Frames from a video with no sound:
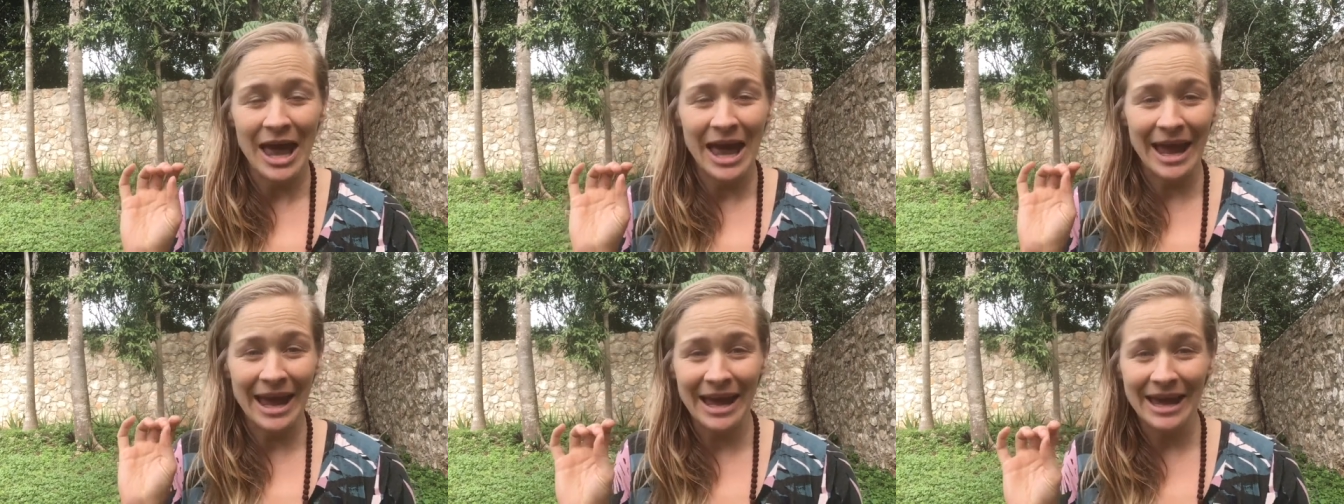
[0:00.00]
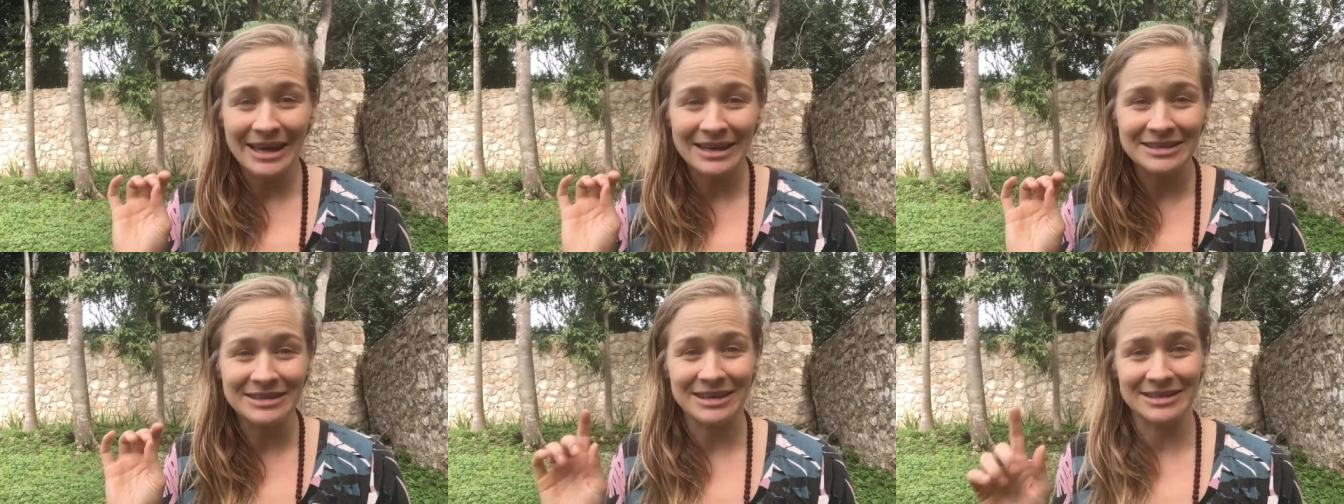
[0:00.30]

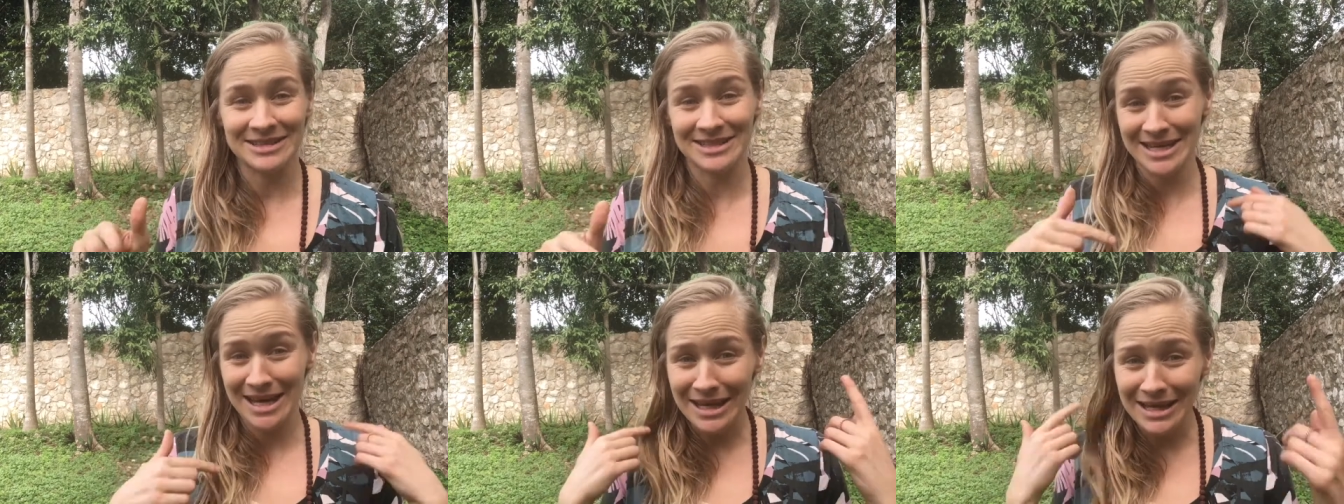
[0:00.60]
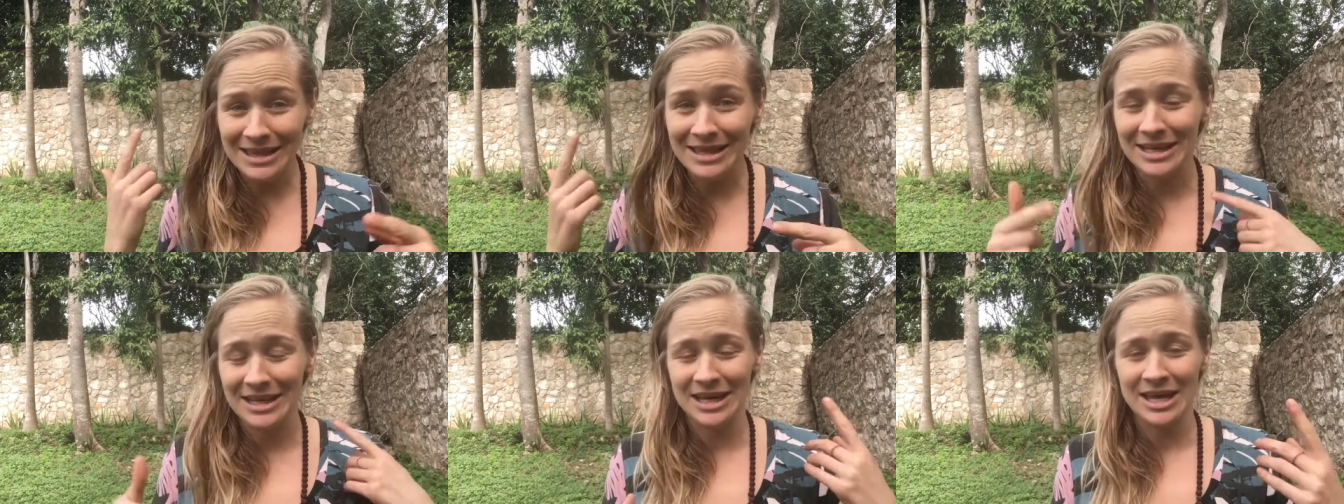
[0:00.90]
and
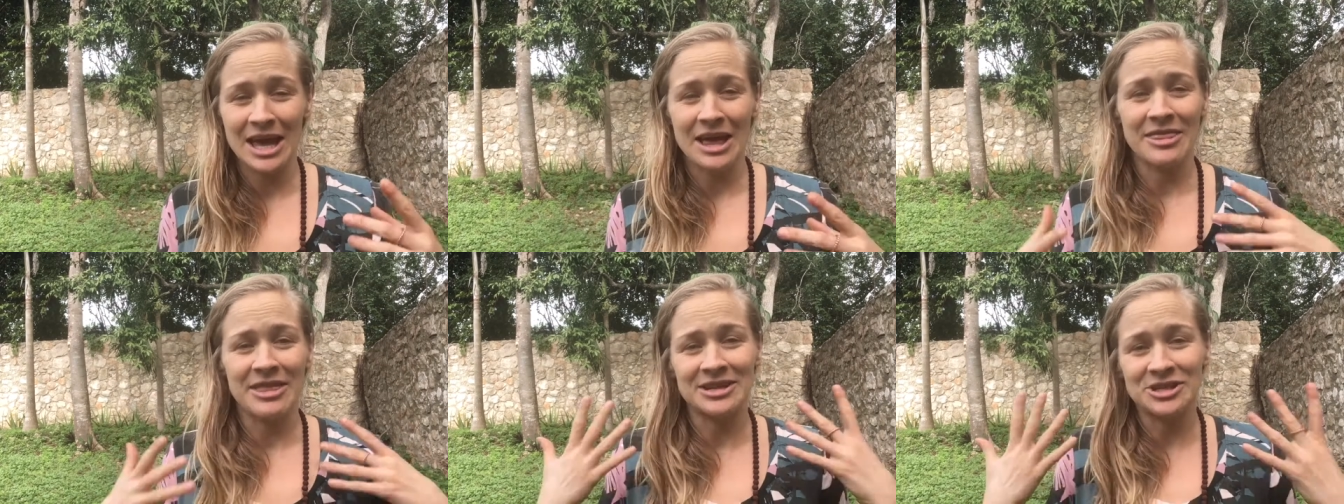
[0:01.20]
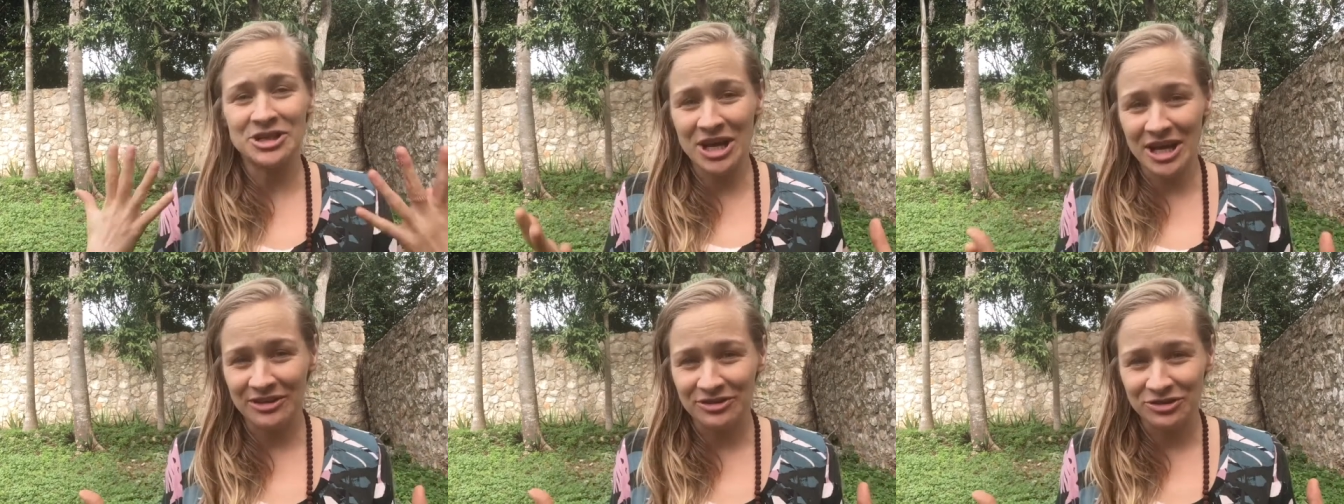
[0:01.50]
daily
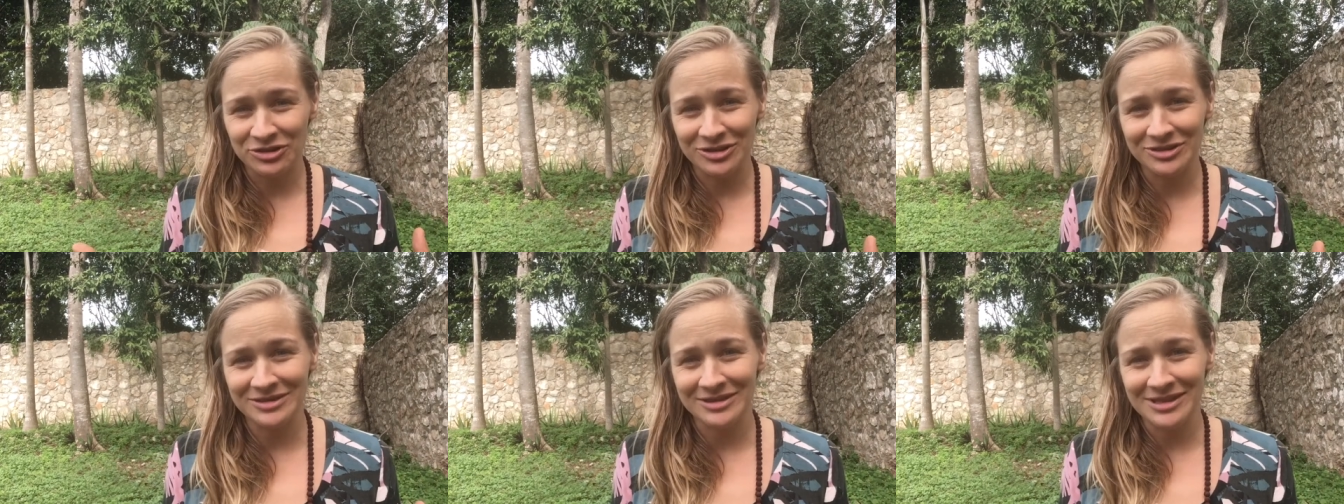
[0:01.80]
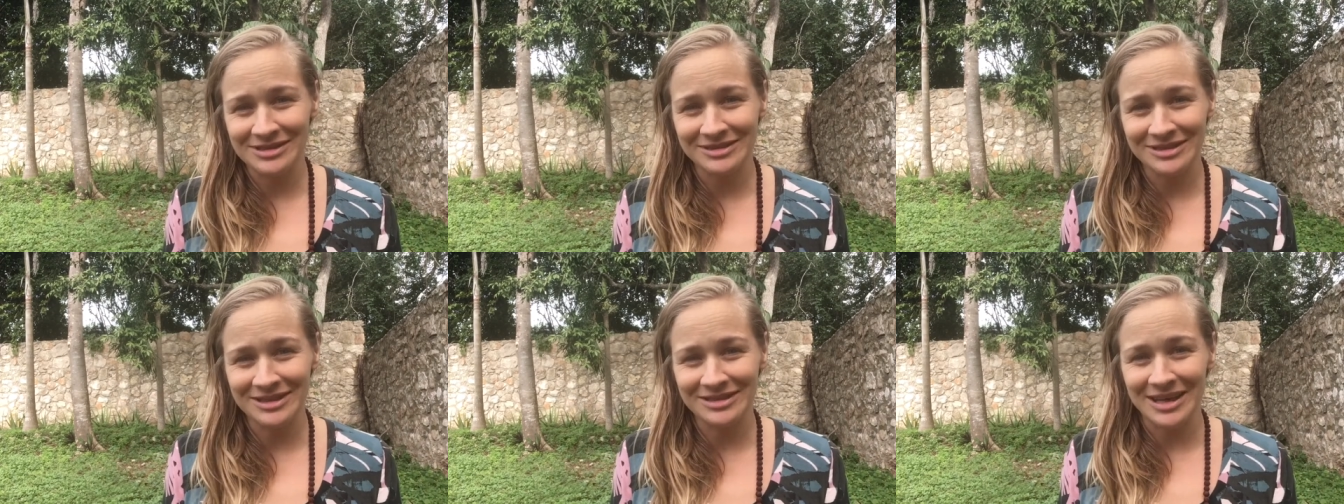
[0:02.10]
that takes just
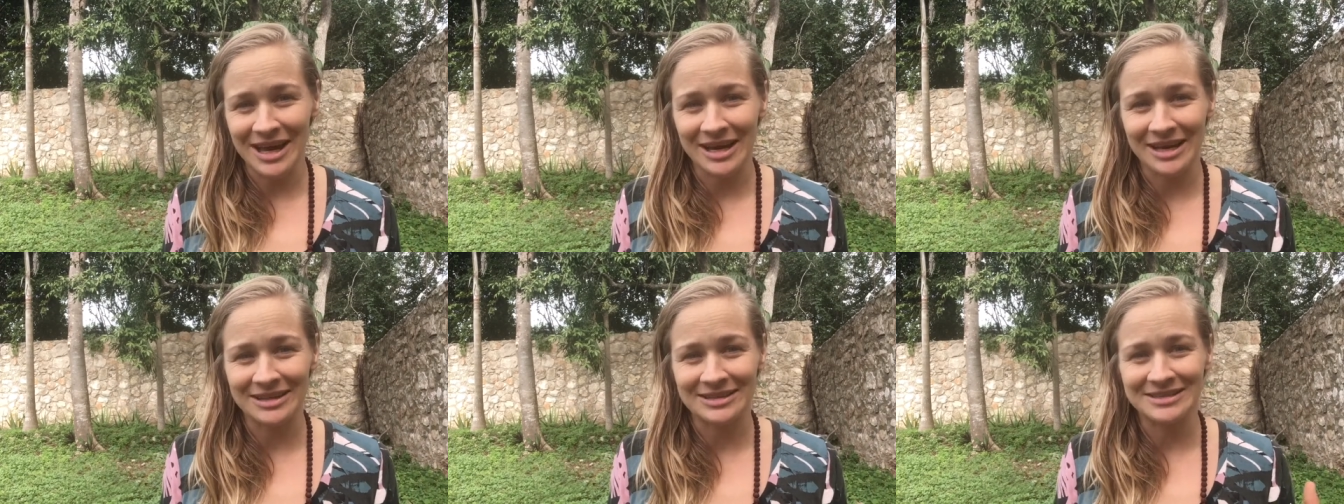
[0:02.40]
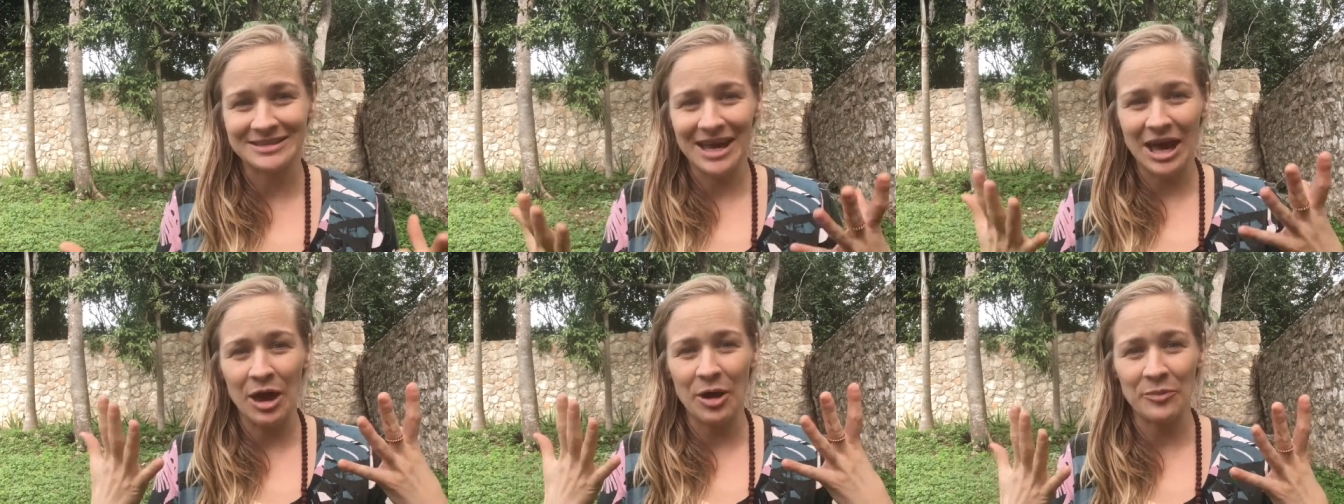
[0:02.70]
60
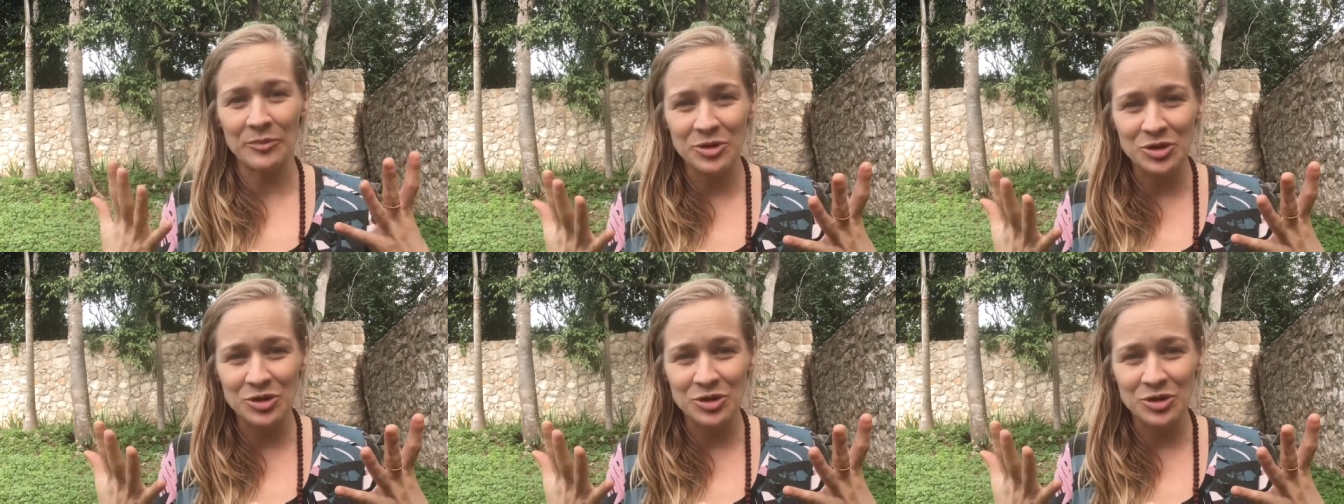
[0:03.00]
seconds to help